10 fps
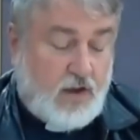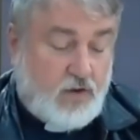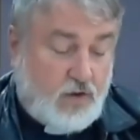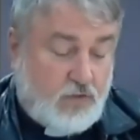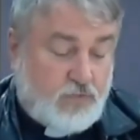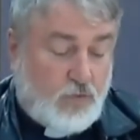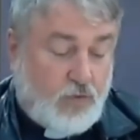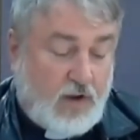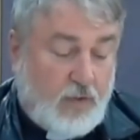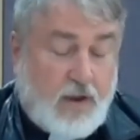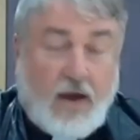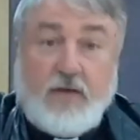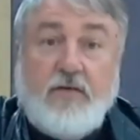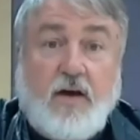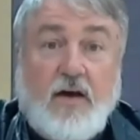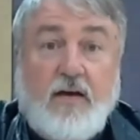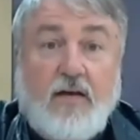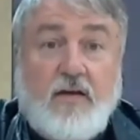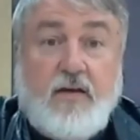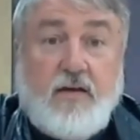her story
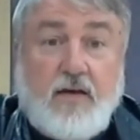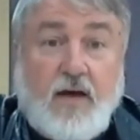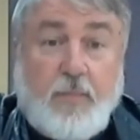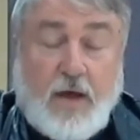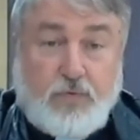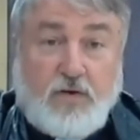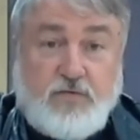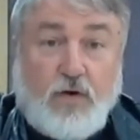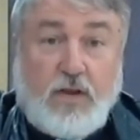about pressure on